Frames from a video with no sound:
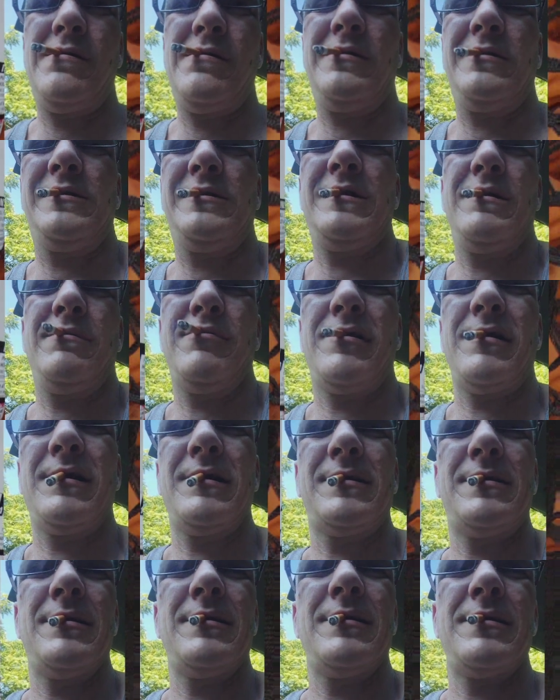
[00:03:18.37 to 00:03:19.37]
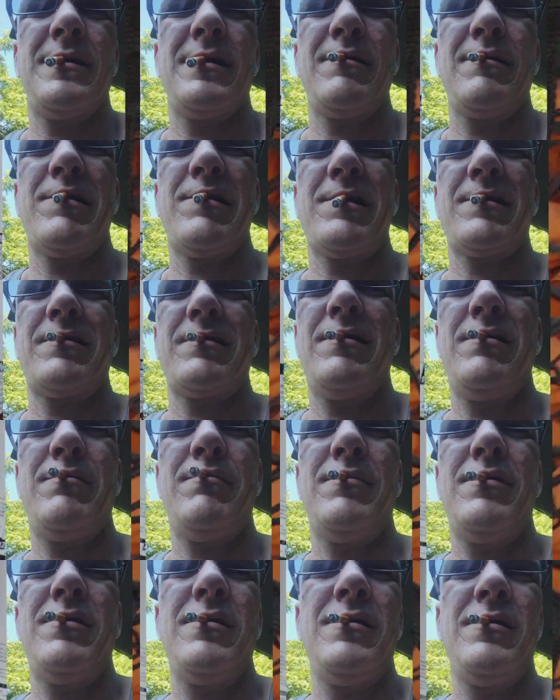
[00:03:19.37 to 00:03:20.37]
Let's see if we can get the thing back up.
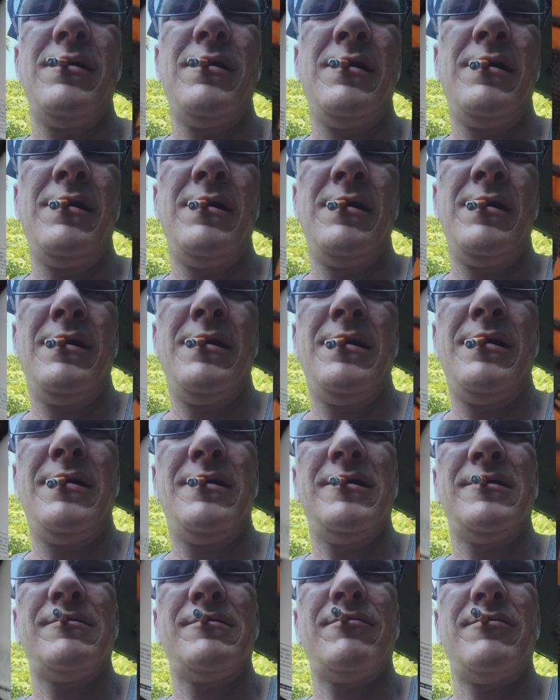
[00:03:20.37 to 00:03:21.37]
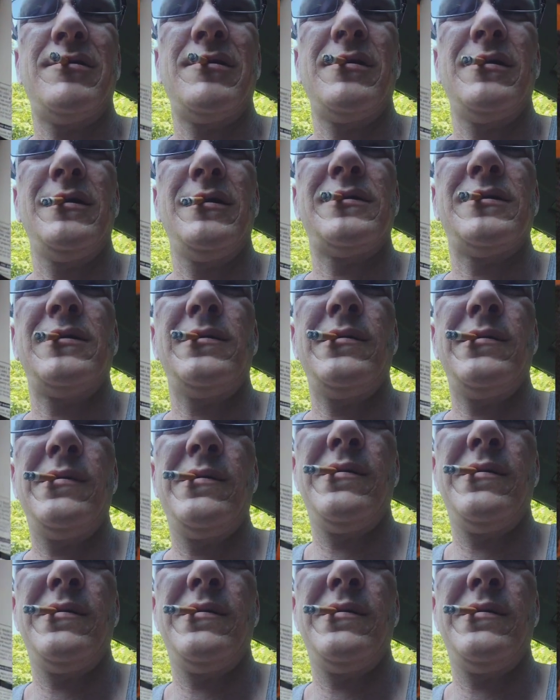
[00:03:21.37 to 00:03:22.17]
Doesn't want to listen.